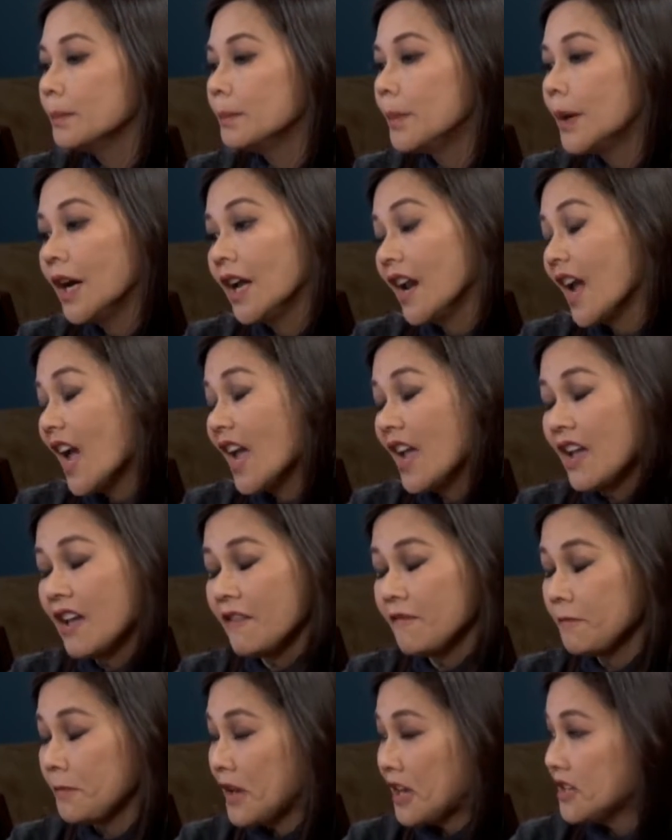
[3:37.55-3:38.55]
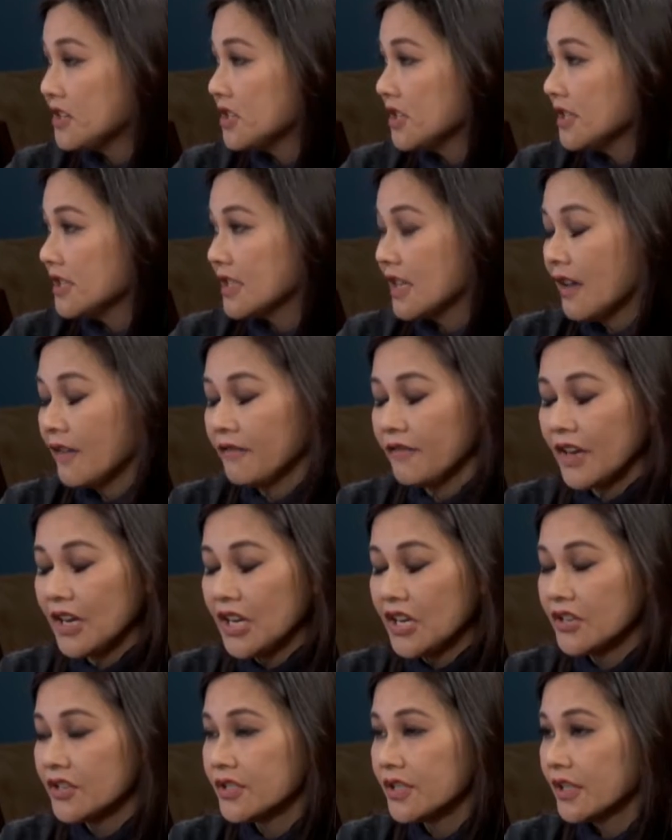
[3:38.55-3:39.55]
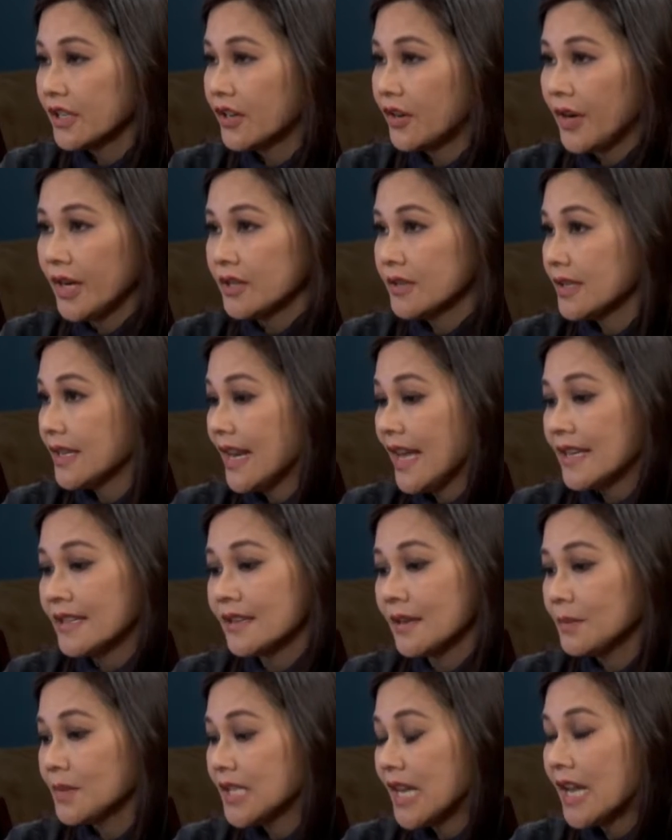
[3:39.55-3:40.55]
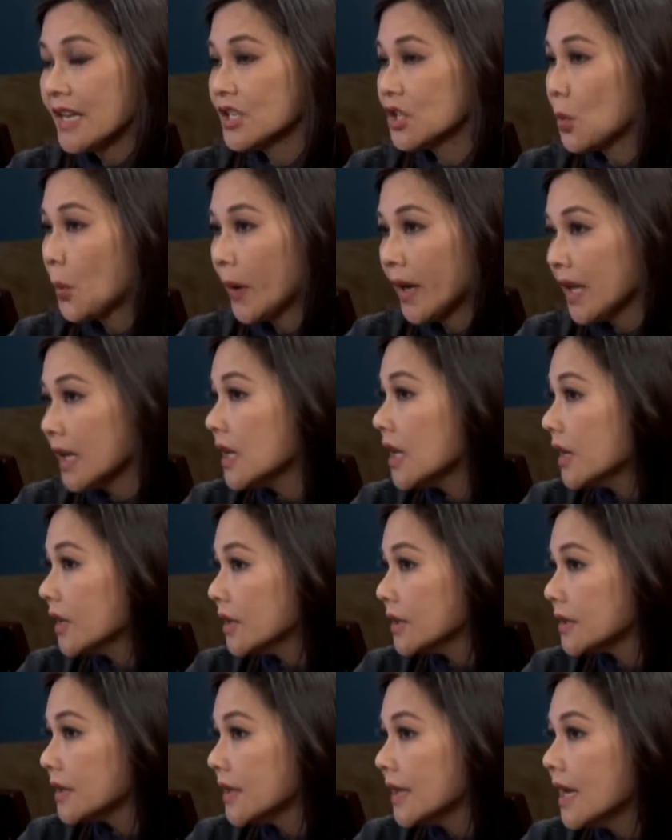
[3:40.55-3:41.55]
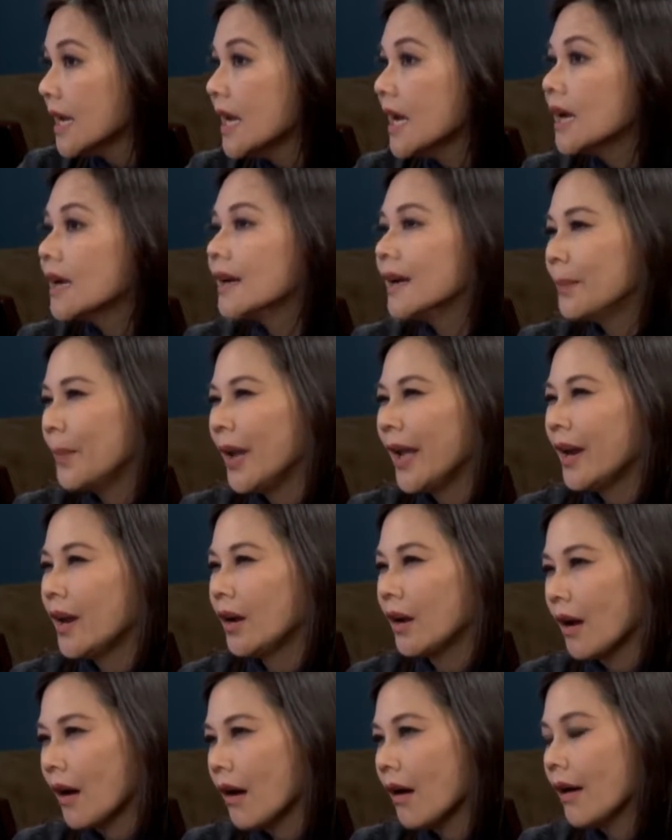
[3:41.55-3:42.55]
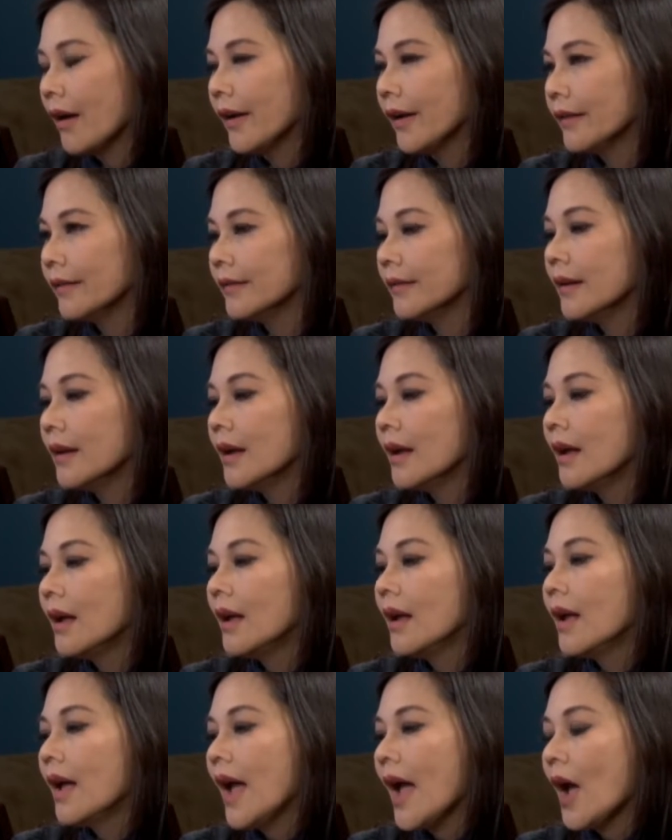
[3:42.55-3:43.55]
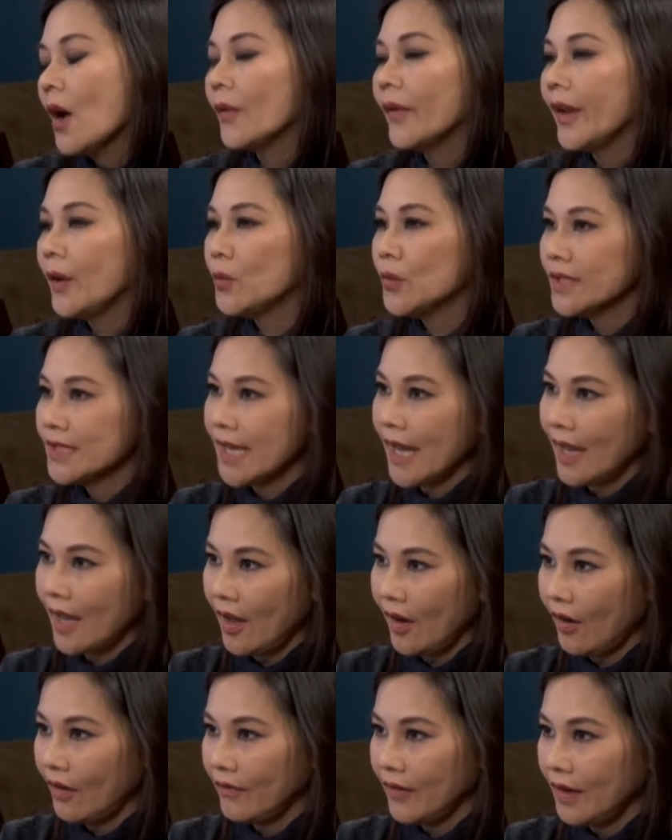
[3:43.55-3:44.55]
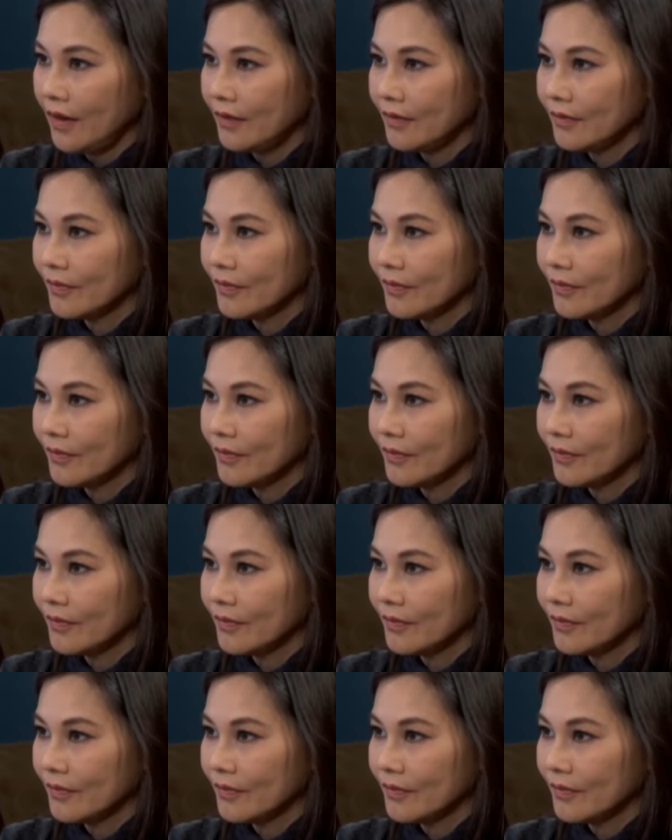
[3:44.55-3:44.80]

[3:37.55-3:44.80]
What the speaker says: But I have patients have veneers and crowns last them 10, 20 years, depending on how they would take care of it.